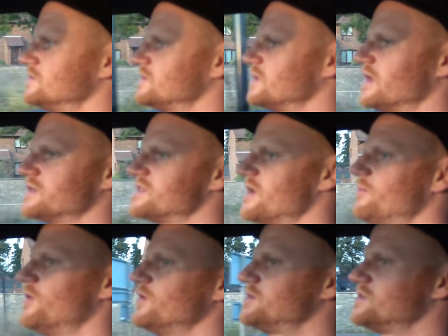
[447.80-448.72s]
I'll say
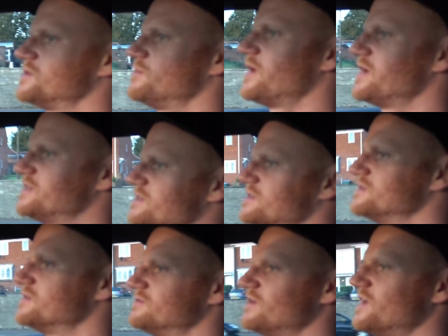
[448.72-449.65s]
purchase spacers,
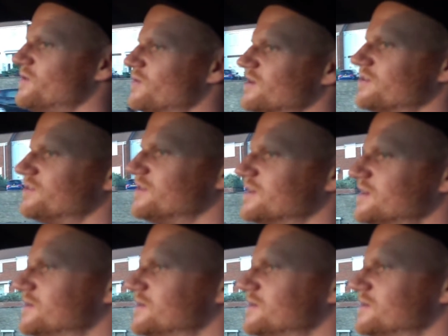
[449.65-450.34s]
it's really worth it.